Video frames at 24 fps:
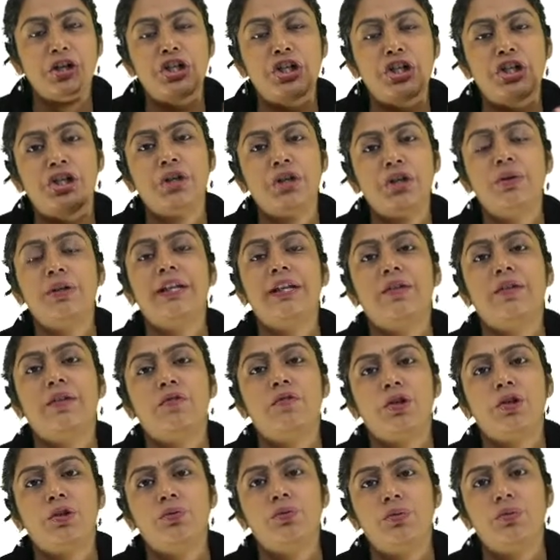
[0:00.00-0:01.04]
should
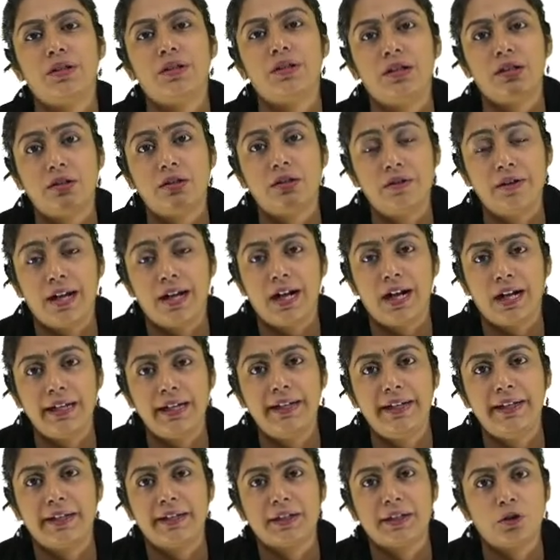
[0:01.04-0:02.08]
give you a good
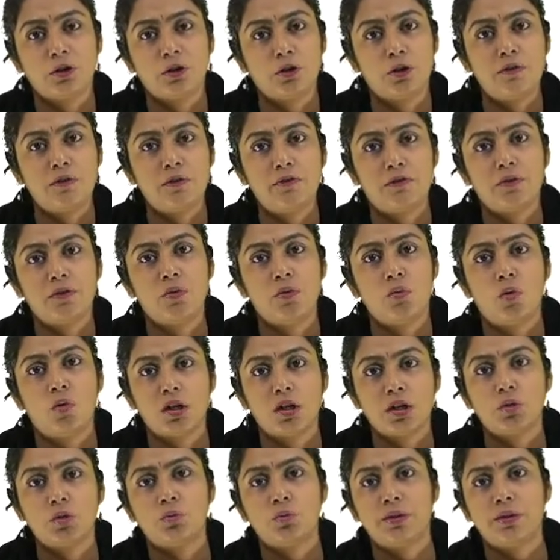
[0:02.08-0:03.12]
idea of
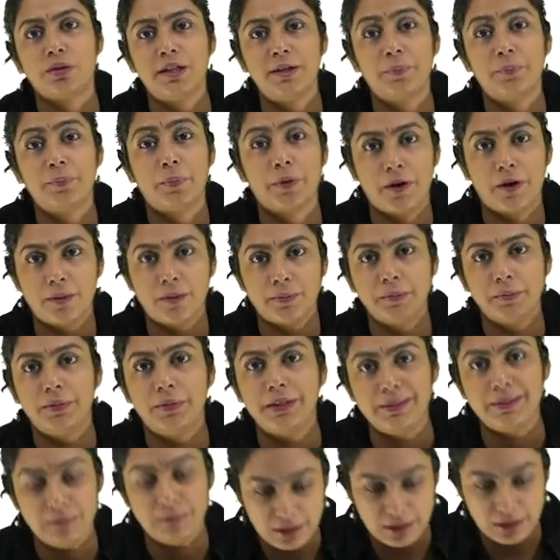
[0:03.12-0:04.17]
what the word
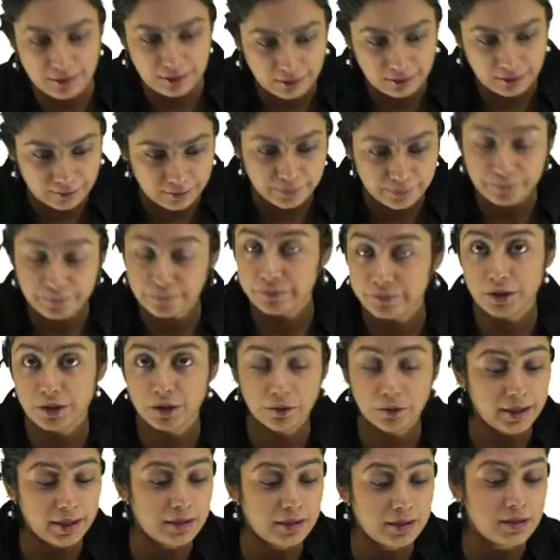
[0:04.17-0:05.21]
probably means.
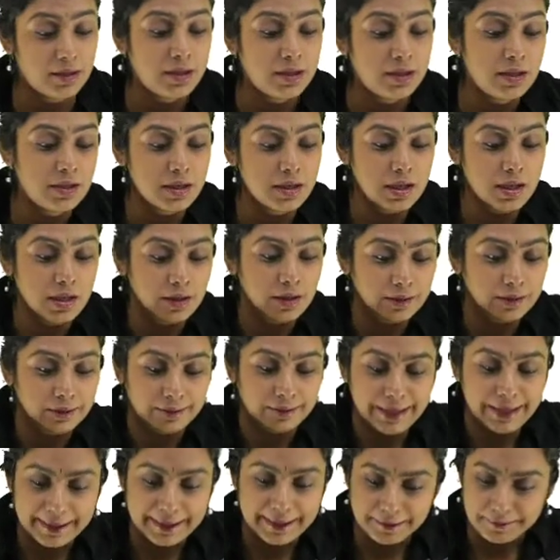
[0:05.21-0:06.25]
Okay.
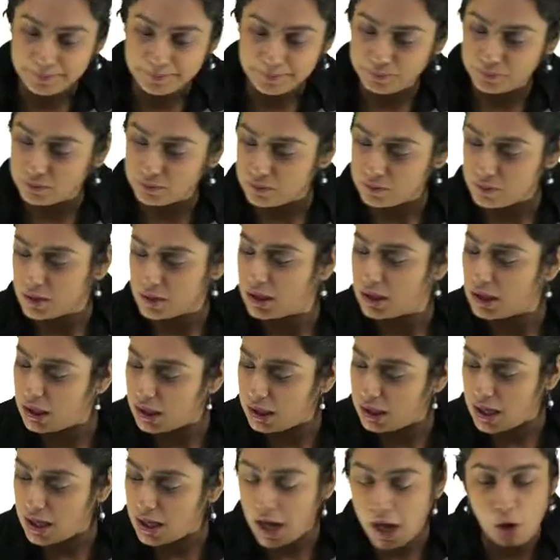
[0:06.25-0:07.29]
Then
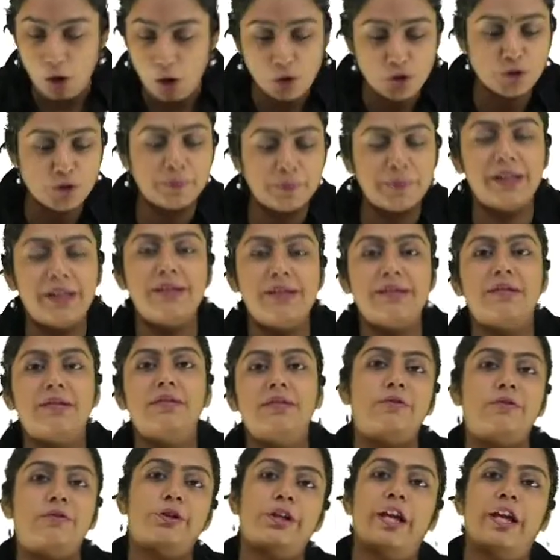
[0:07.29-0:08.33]
uh, how to build
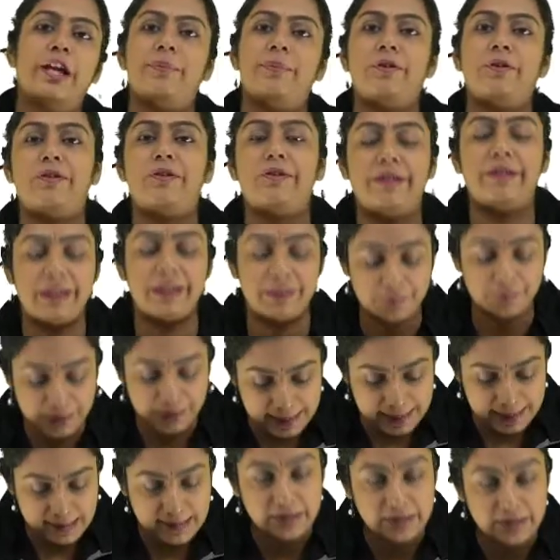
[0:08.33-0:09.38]
a vocabulary.
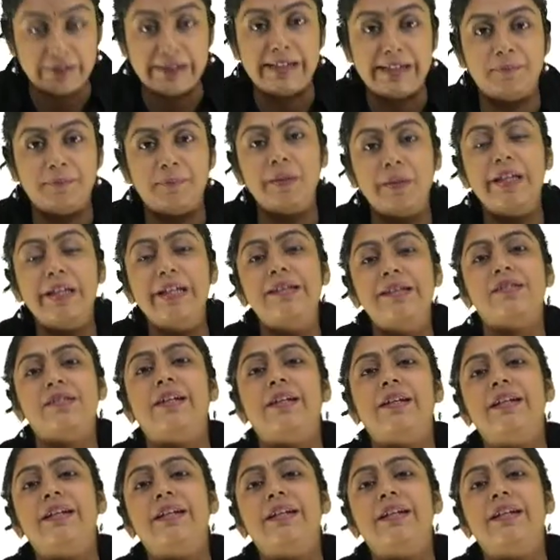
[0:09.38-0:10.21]
Please read, please